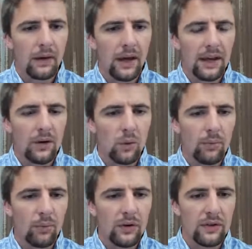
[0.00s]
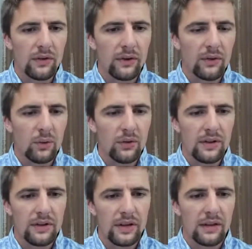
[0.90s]
Acorn poisoning around
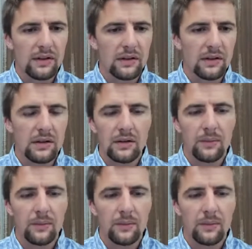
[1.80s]
northeast Kansas.